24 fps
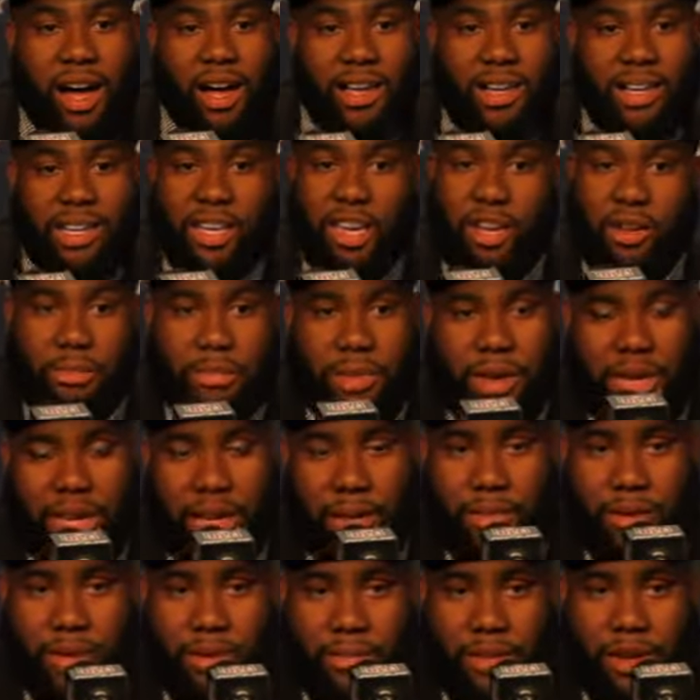You know, being
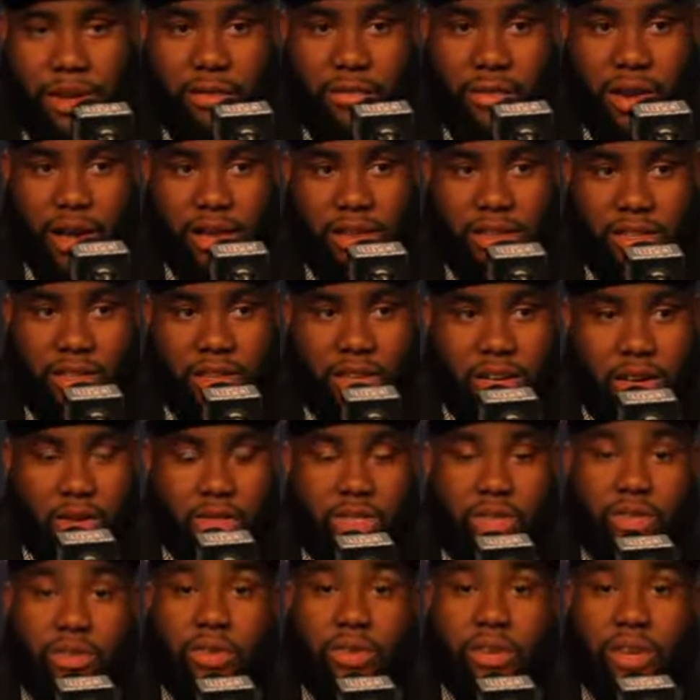able to be around
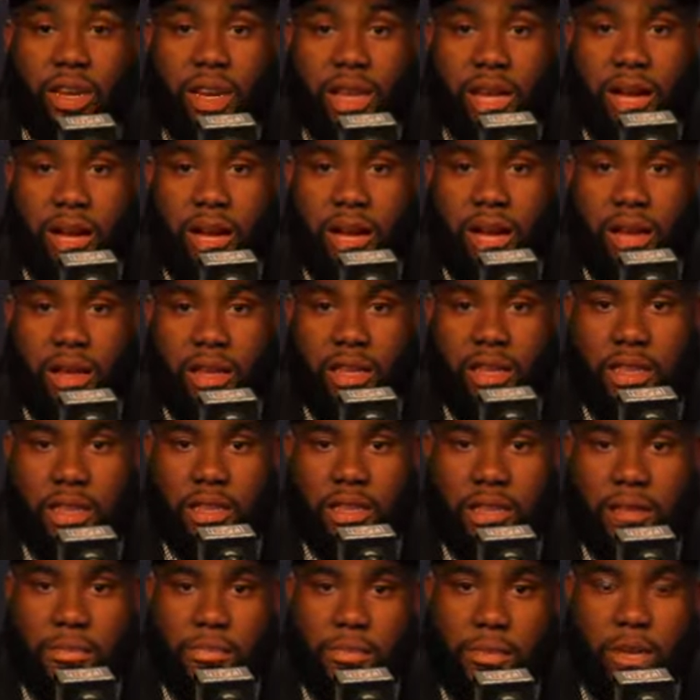Coach Gruden,
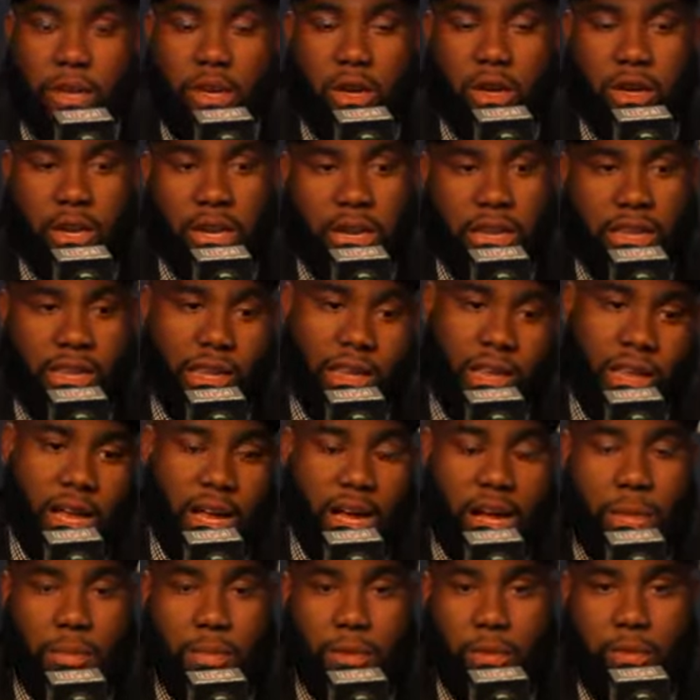you know, a
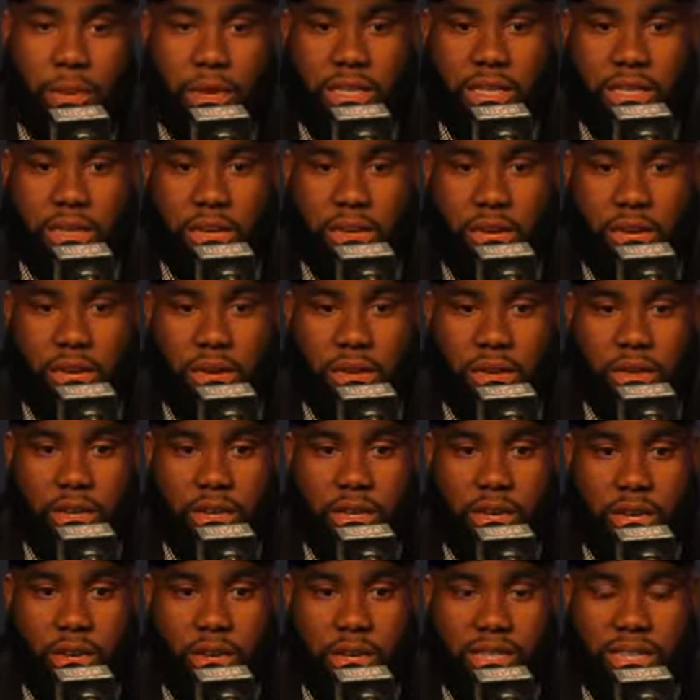couple of weeks ago,
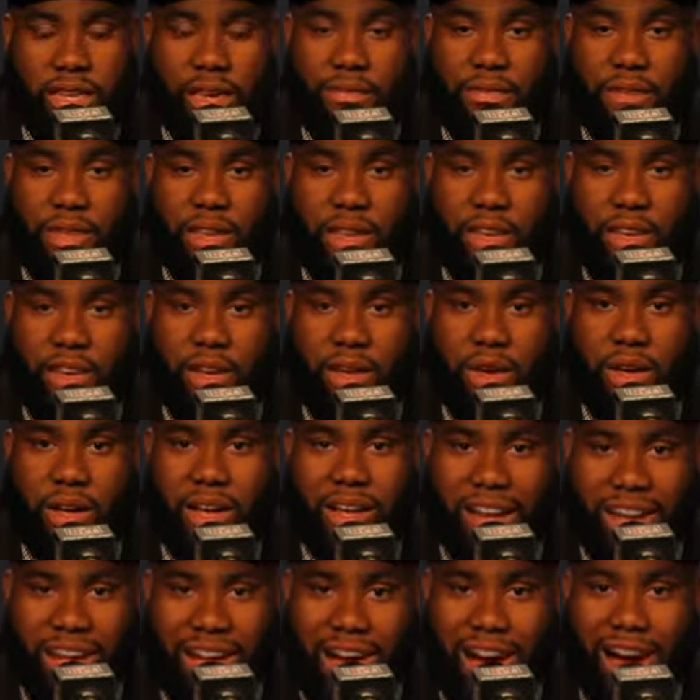you know, it's definitely, you know,
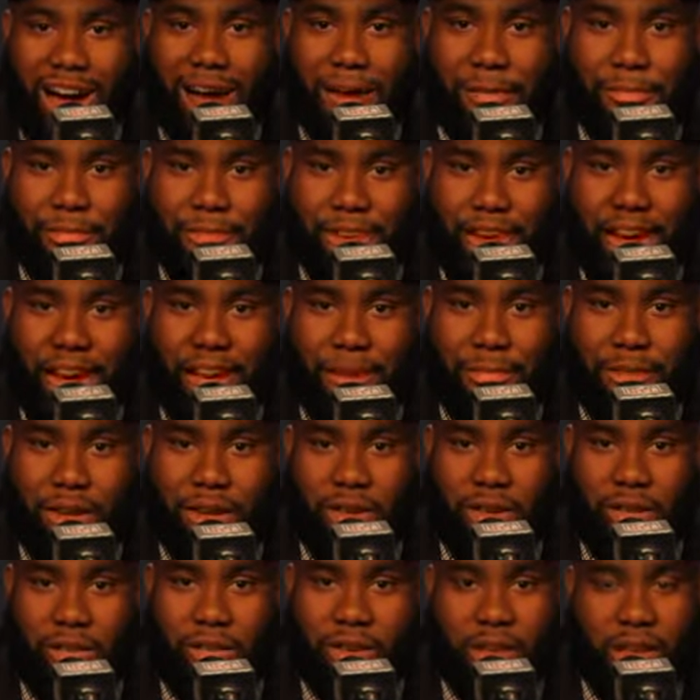a calm vibe. You
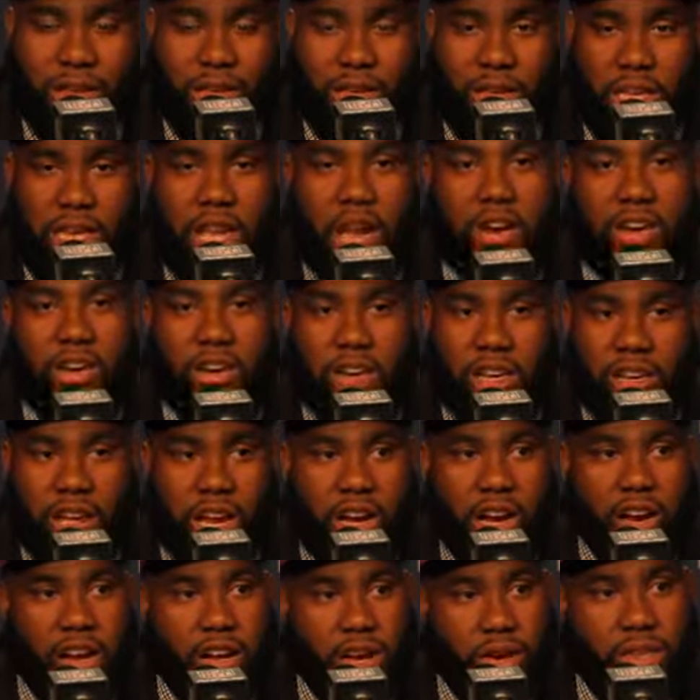know,
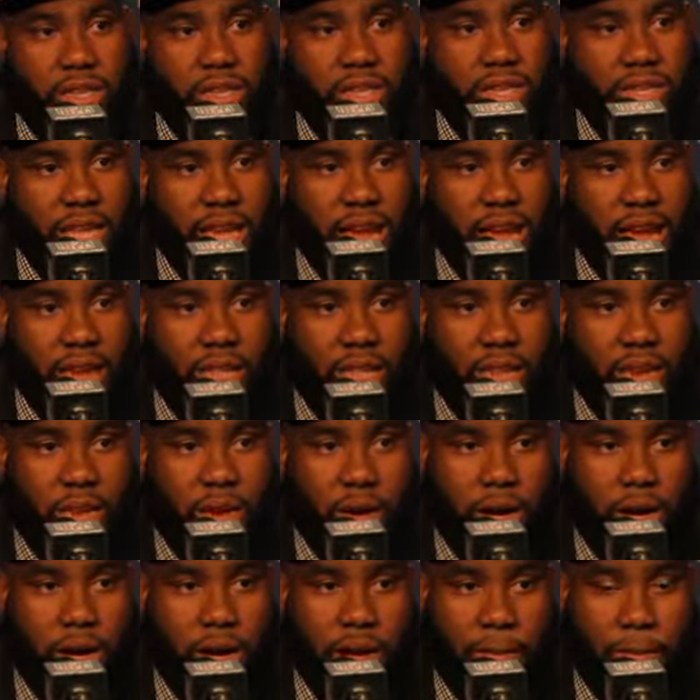younger coaching staff, you
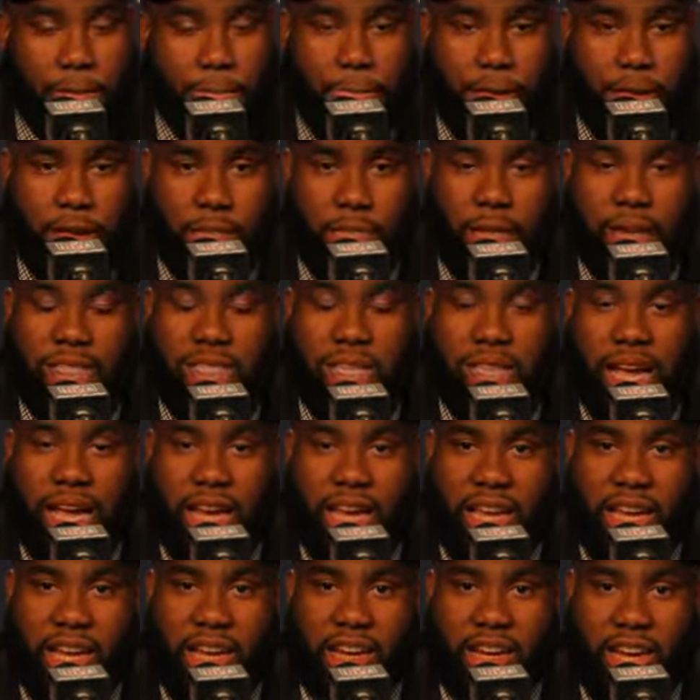know, he brings a lot
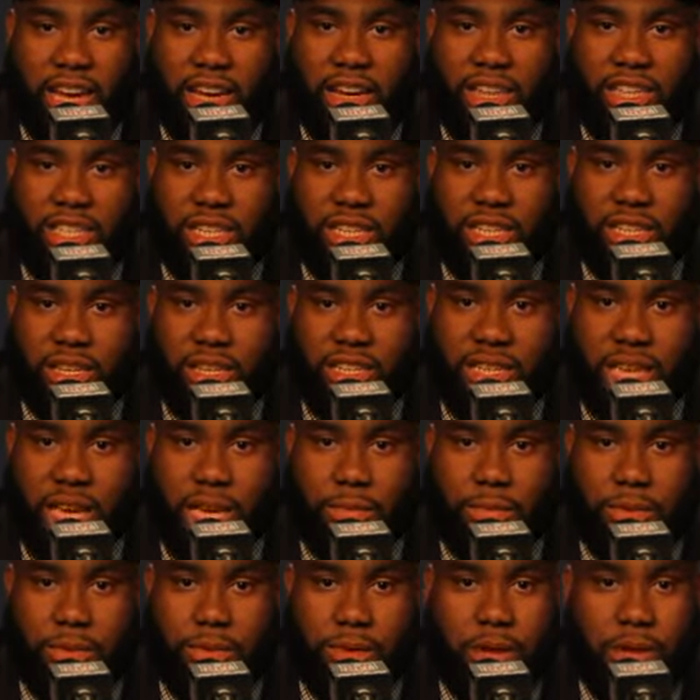of energy to the
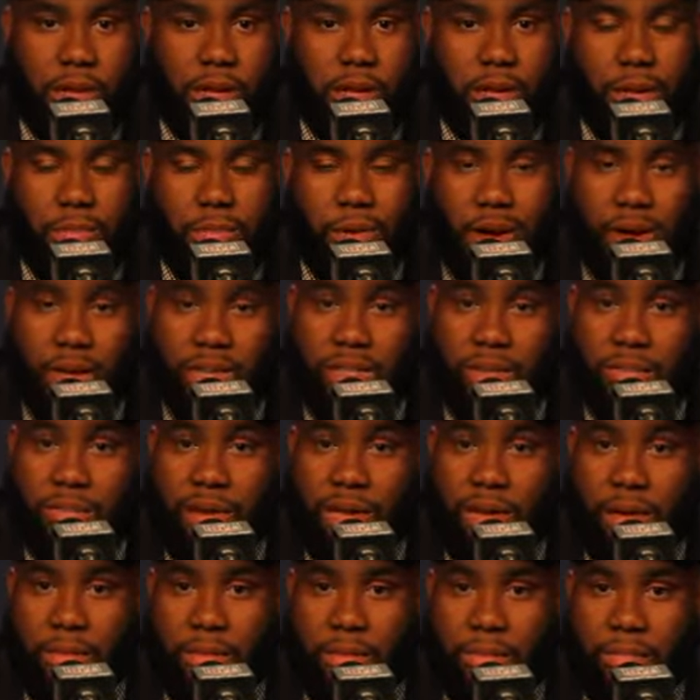table. But also
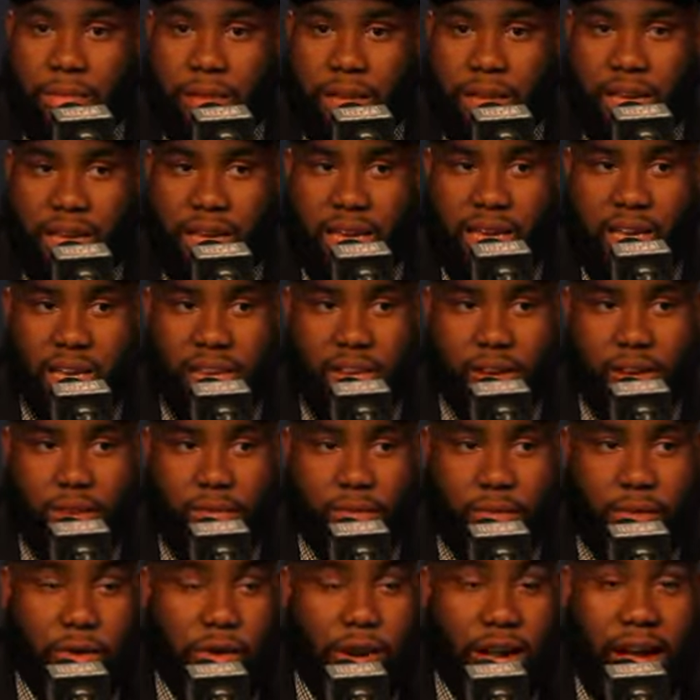being able to play, you know,
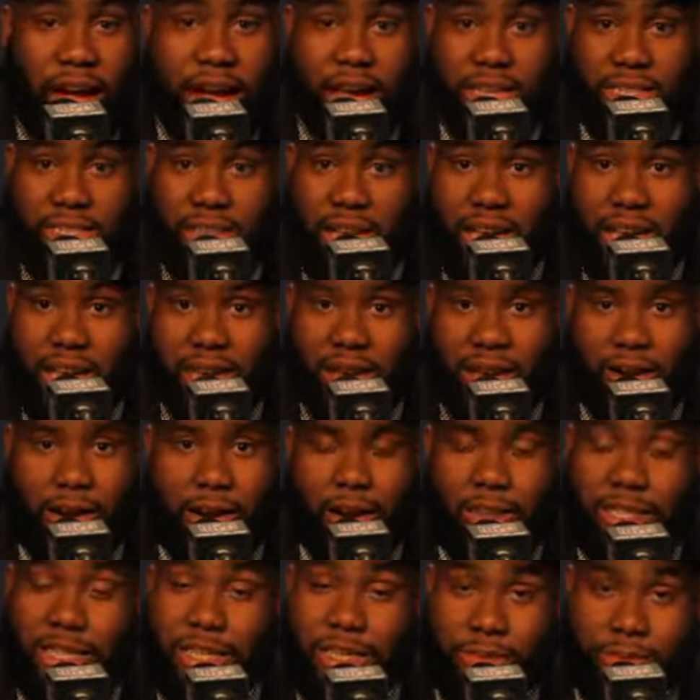for guys like
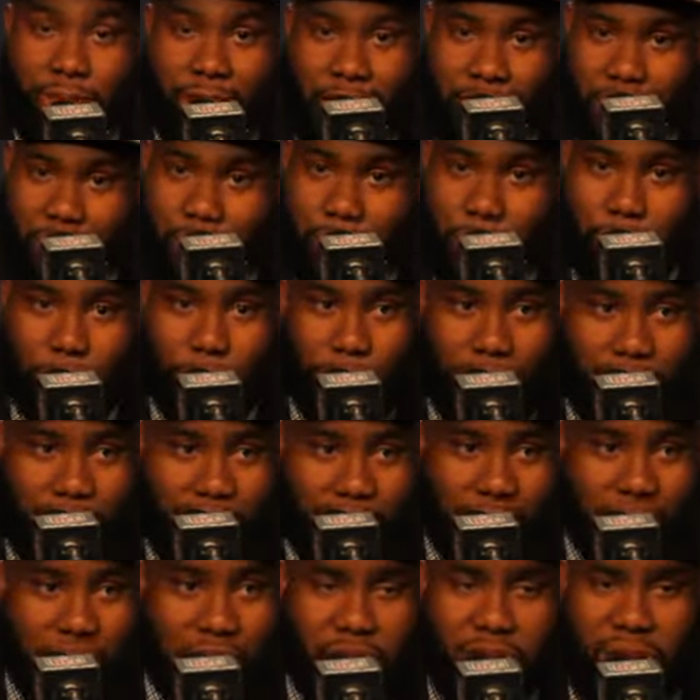RG3 at
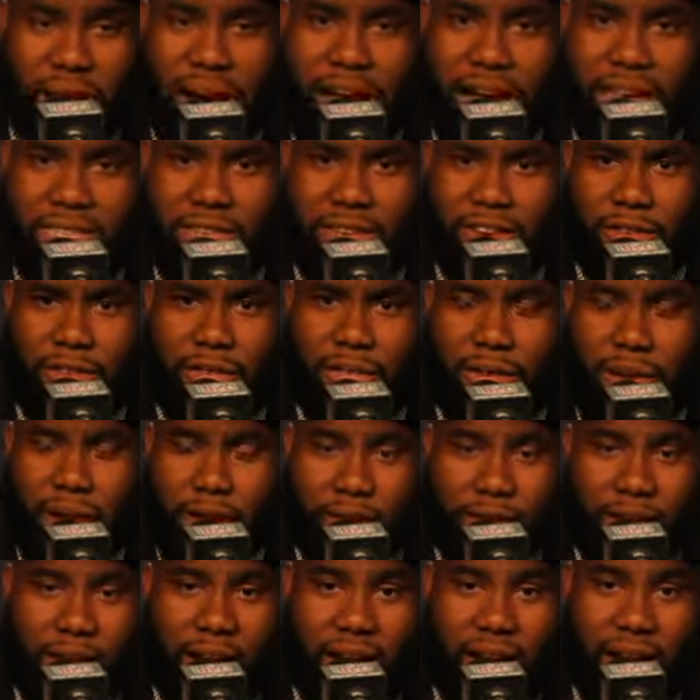quarterback, you know, guys that are
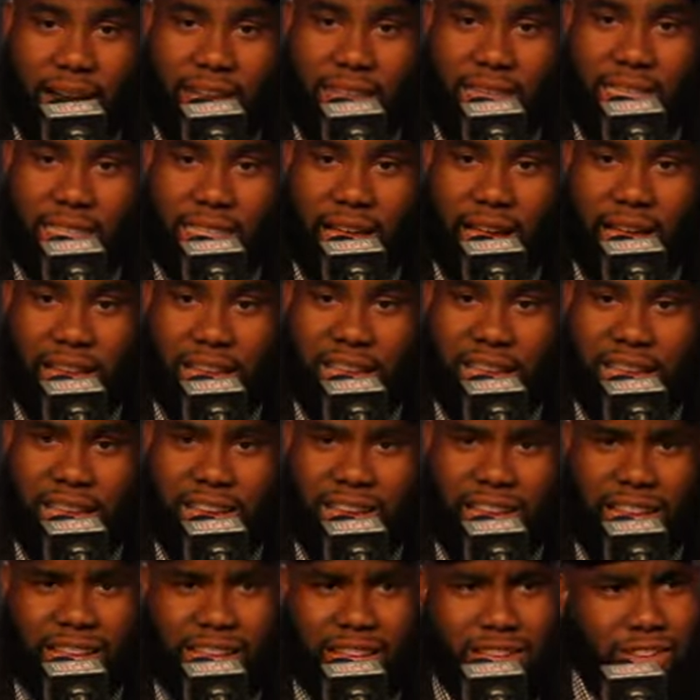very highly talented.
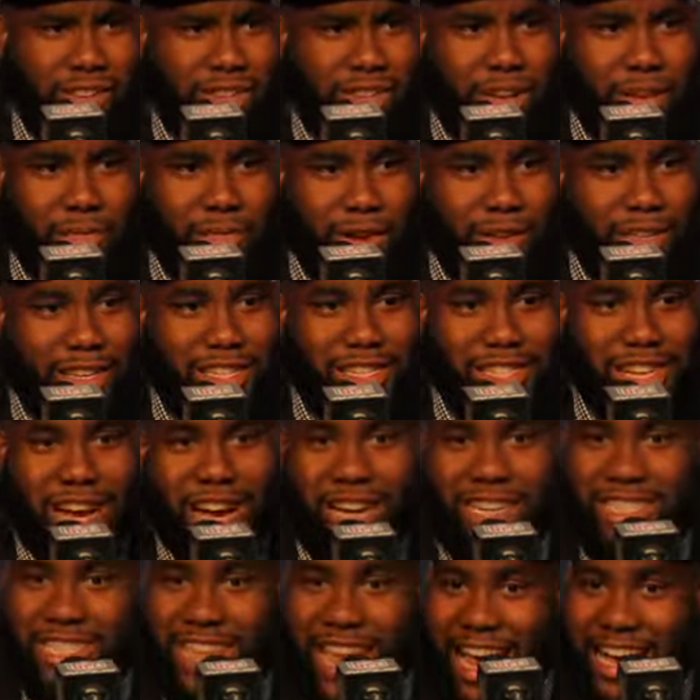And then you talk about
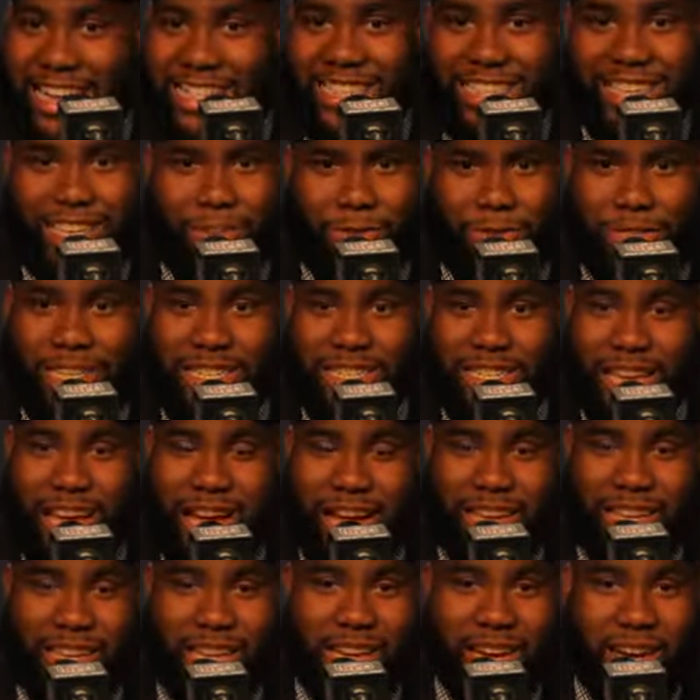Deshaun Jackson, who just
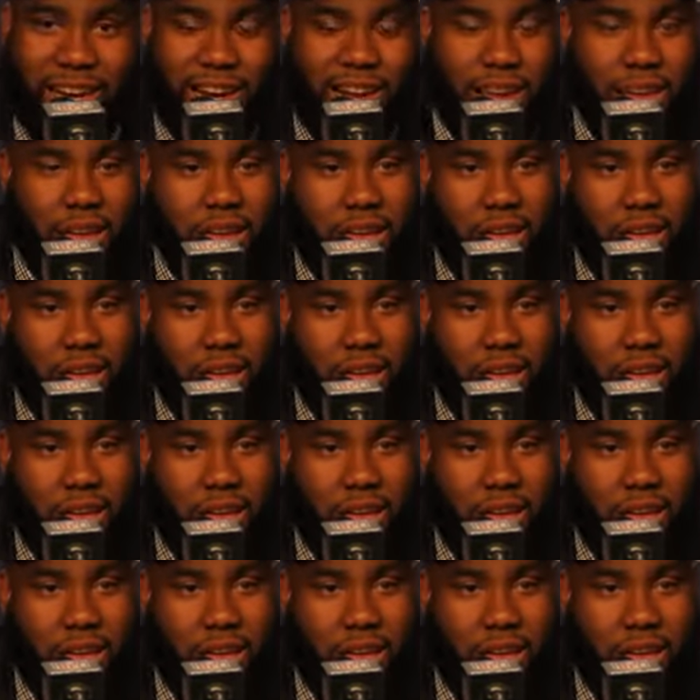got there.